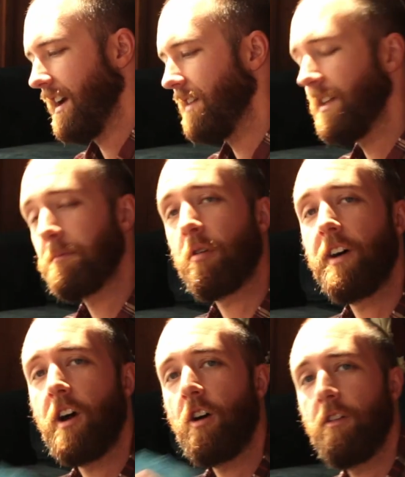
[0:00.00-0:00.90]
and then
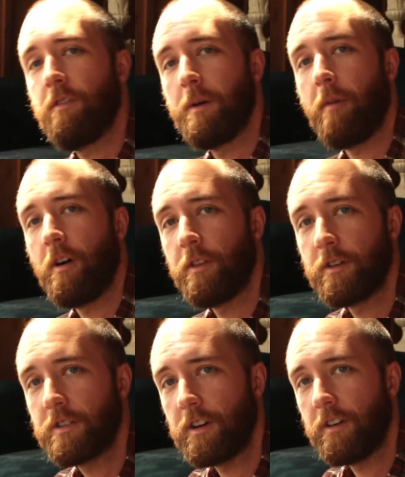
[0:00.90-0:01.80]
play all of them on their
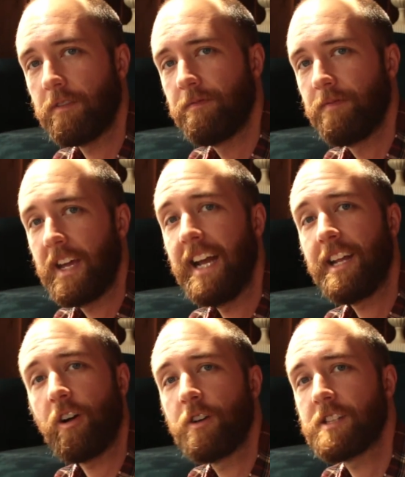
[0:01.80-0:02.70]
turn. Any
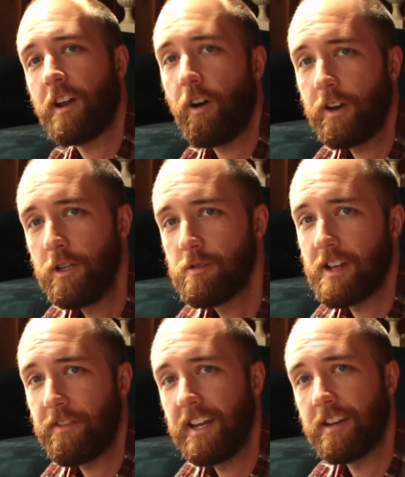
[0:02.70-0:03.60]
cards that aren't used
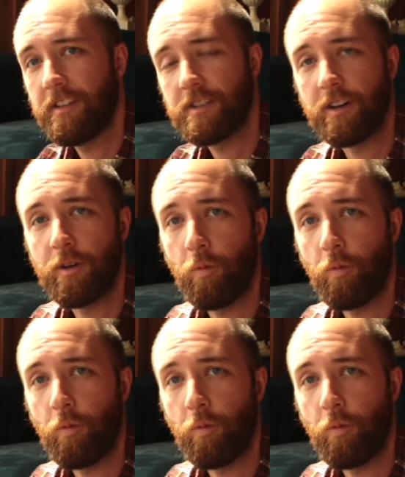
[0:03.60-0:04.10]
at the end of the turn